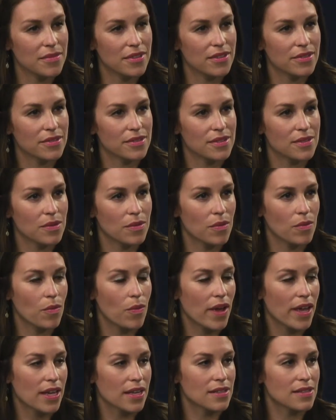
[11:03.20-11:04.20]
of those
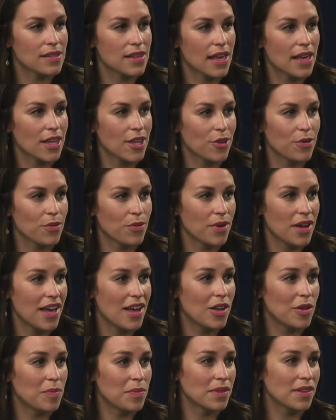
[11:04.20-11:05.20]
ways that you
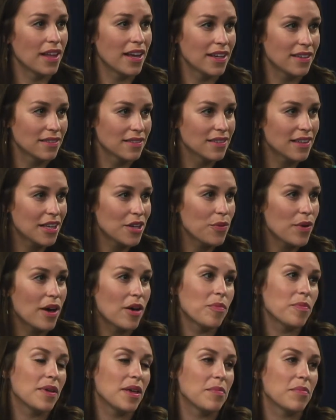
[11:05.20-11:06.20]
help lighten, that you
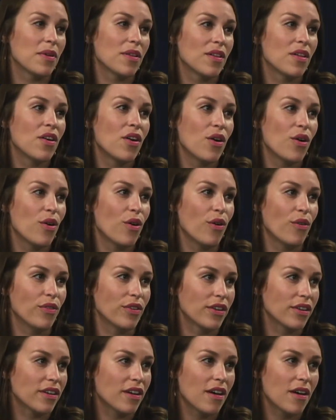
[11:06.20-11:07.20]
help people
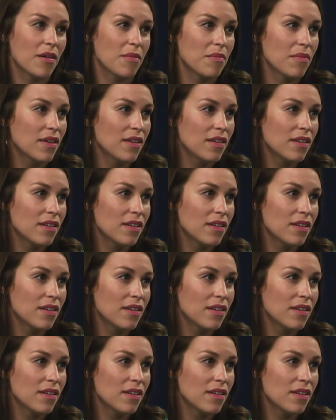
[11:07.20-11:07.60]
overcome?